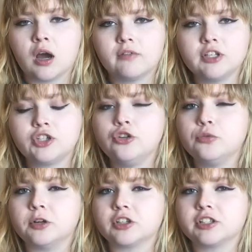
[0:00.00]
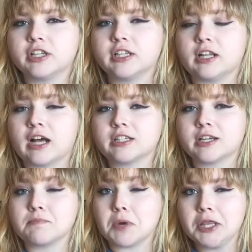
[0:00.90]
i've read two books in the last
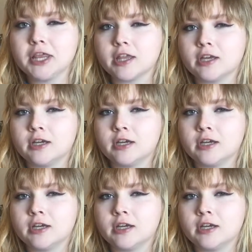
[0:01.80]
like month